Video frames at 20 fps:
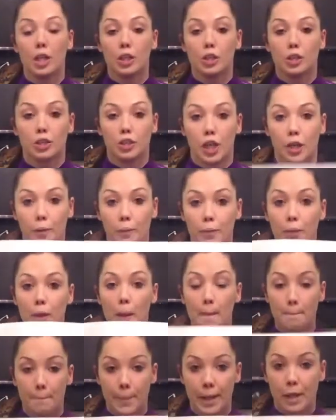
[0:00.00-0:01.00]
So,
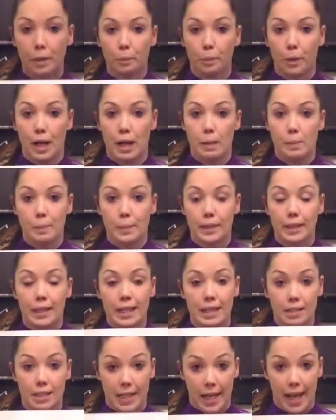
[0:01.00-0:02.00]
meal prep
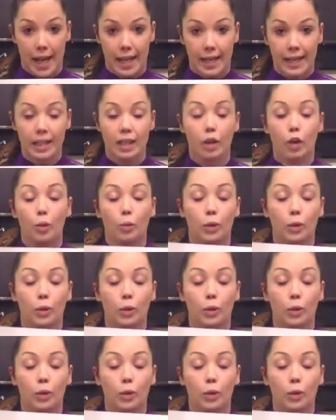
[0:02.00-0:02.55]
today,